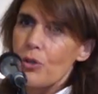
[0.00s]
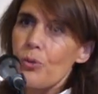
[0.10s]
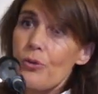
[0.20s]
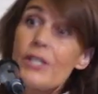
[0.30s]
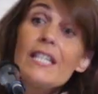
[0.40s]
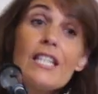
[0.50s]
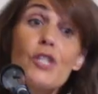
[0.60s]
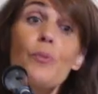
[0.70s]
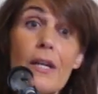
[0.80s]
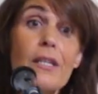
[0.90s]
tools. This
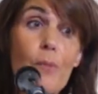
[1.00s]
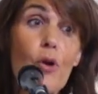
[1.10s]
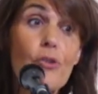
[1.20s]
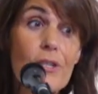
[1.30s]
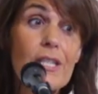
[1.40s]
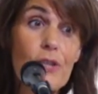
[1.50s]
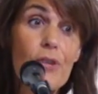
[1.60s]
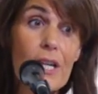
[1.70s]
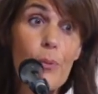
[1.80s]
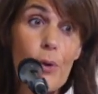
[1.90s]
is when democracy
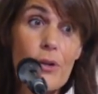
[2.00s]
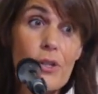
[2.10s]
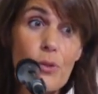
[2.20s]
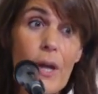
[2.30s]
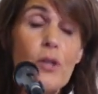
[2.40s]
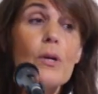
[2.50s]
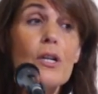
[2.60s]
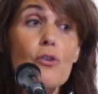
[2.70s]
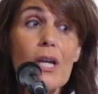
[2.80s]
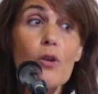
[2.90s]
really works, when you
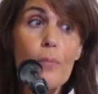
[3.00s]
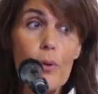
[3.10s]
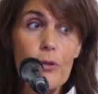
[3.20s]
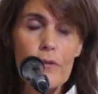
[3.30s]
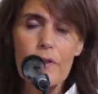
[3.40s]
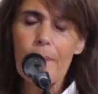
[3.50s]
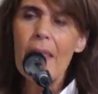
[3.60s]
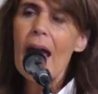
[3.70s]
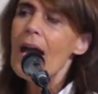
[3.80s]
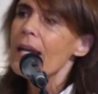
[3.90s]
agree on both of
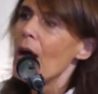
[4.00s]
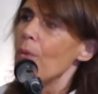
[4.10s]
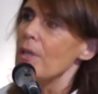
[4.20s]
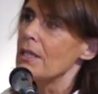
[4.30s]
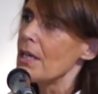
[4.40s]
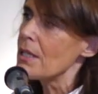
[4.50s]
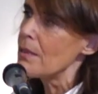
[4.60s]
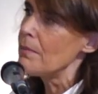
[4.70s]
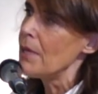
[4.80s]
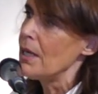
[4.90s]
them. Now, it
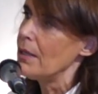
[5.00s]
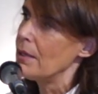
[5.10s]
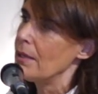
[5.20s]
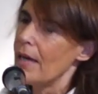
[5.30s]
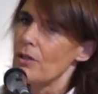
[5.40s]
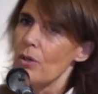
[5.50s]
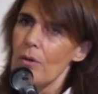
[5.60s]
doesn't mean that,